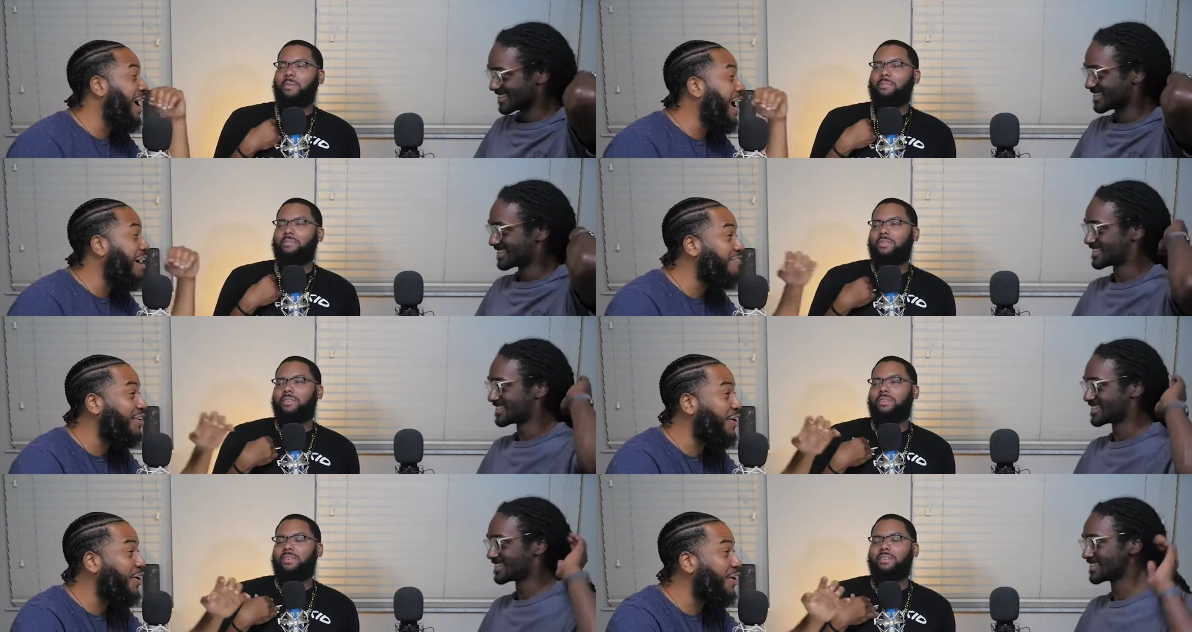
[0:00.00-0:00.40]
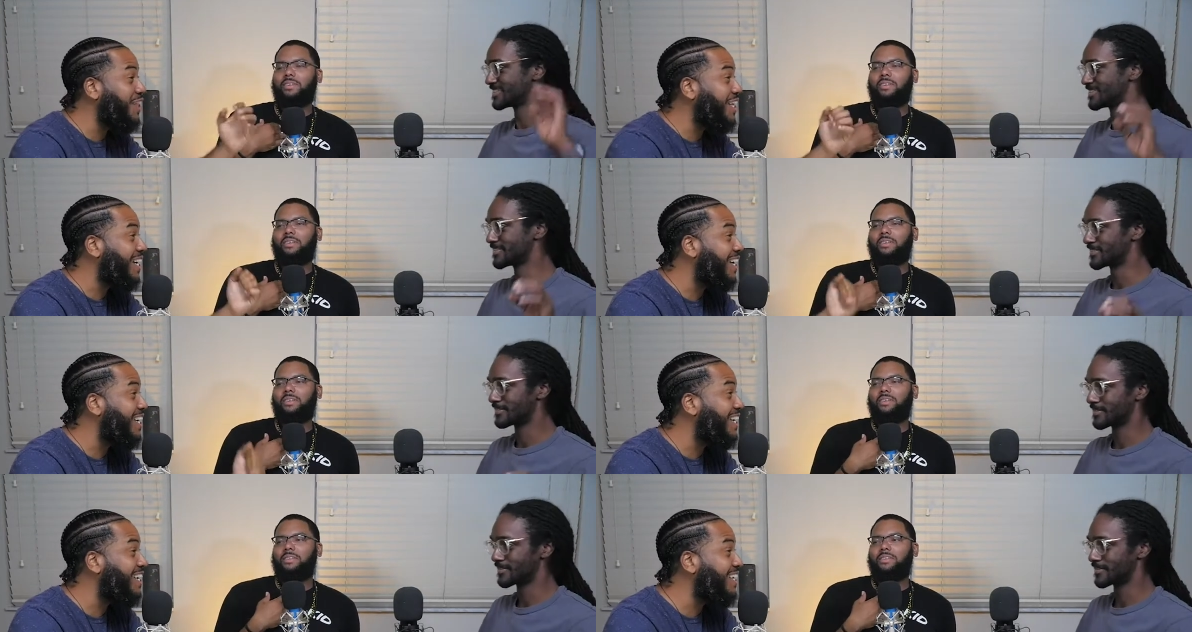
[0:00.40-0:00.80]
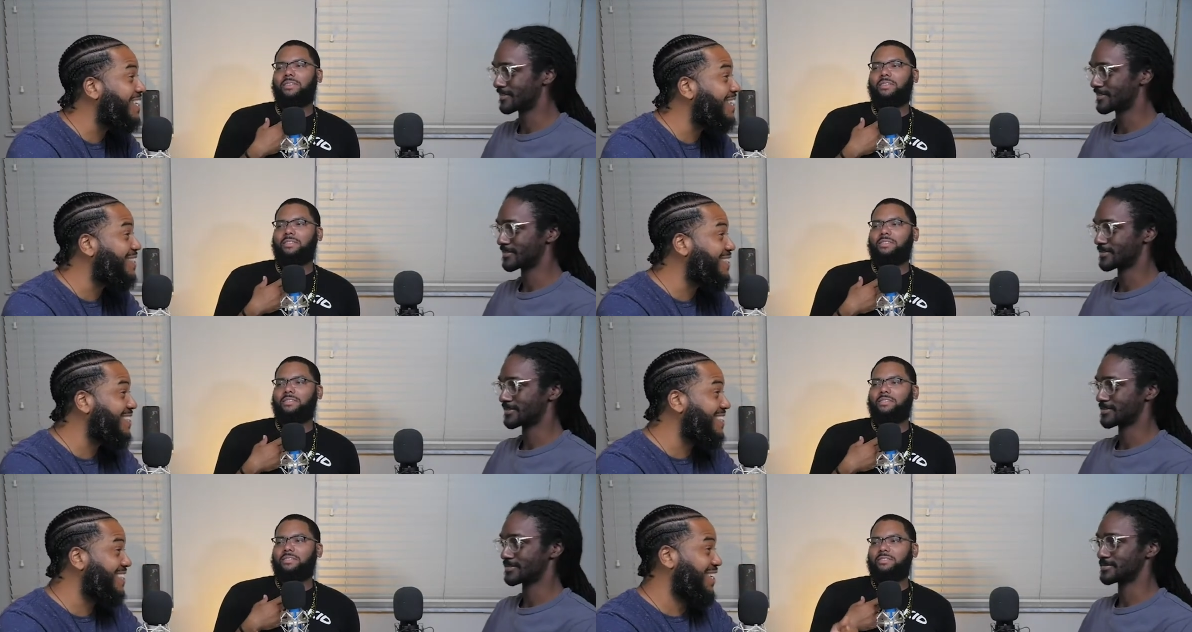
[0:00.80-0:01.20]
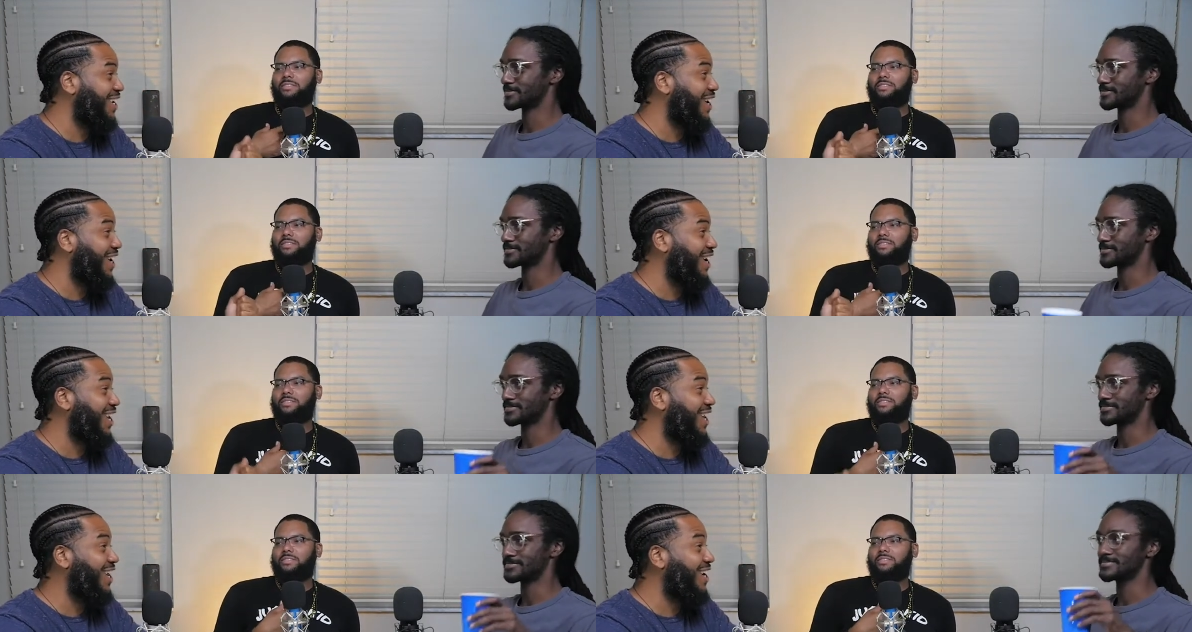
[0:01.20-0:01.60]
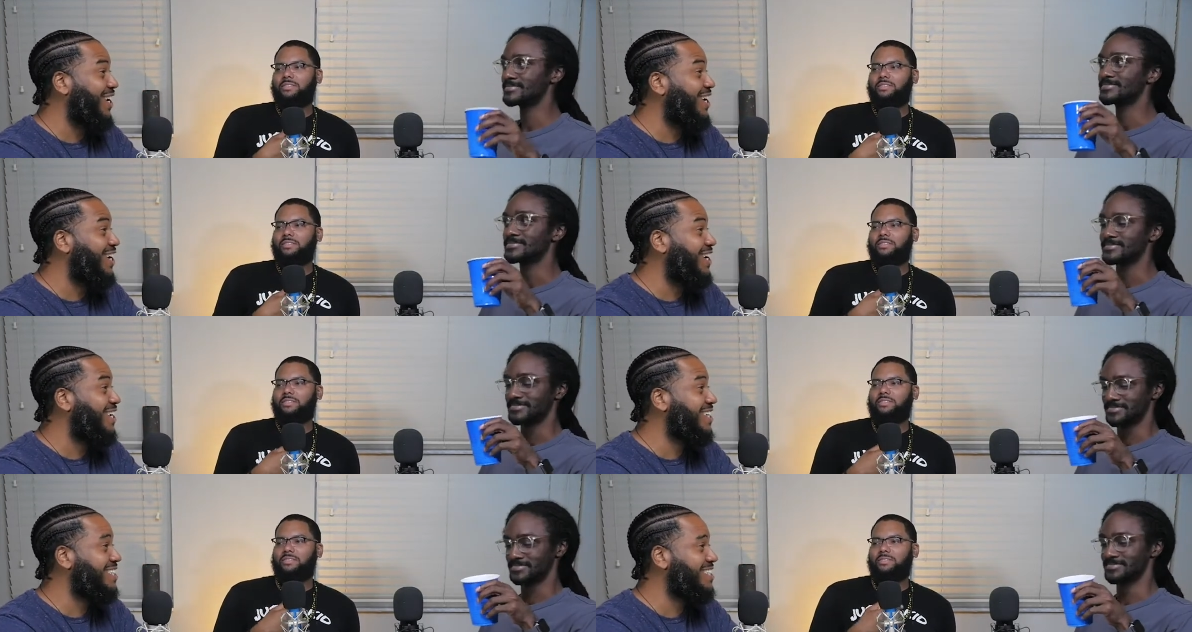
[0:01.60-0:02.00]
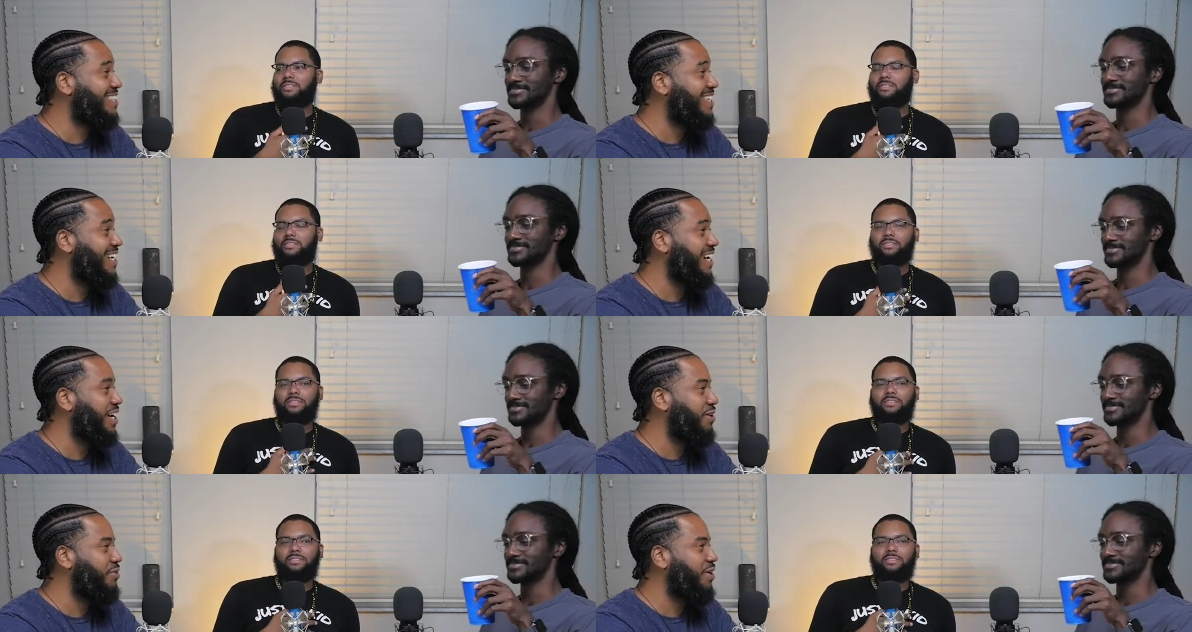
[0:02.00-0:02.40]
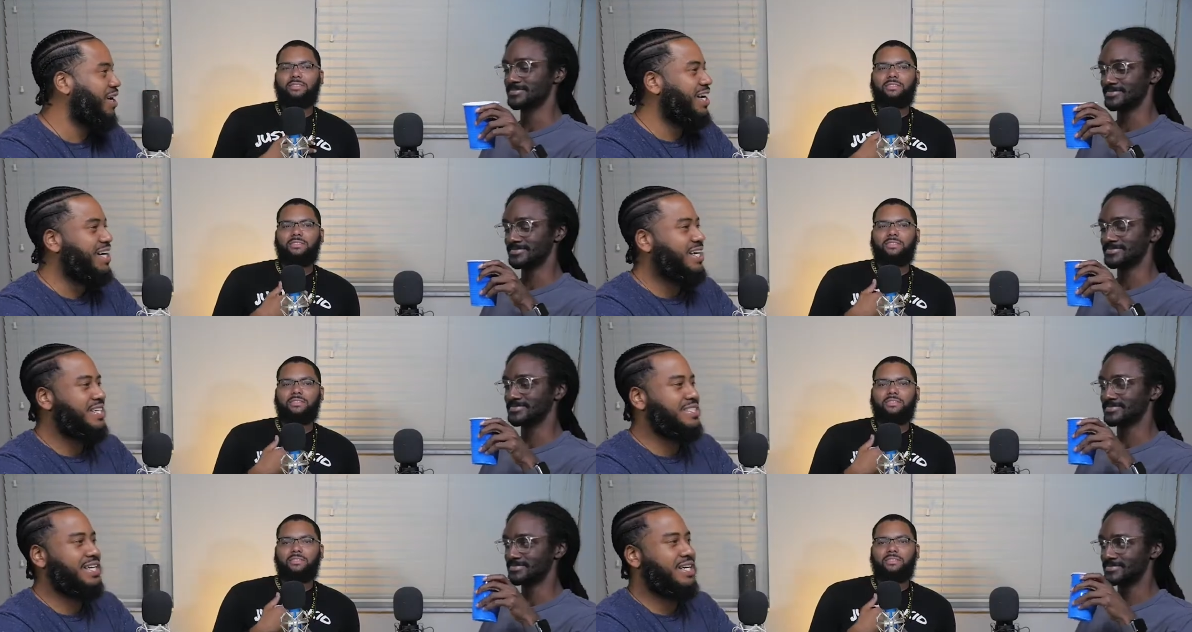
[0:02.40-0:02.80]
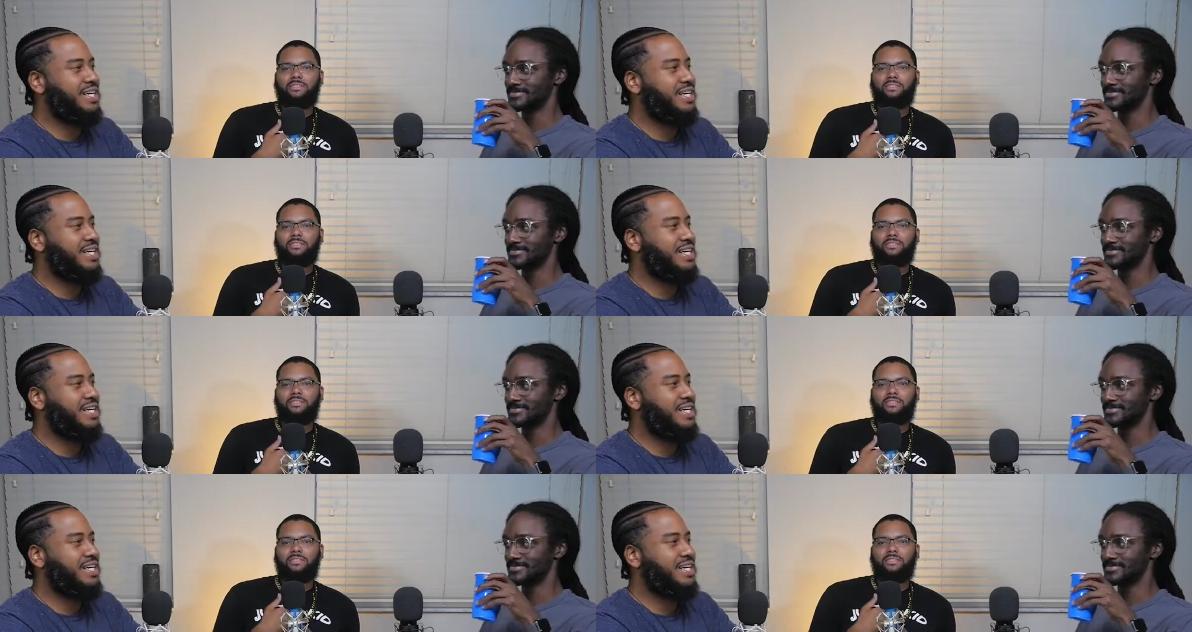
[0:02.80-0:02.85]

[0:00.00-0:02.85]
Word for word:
Speaker 1: Yo, I haven't heard The Killers in a long time. Is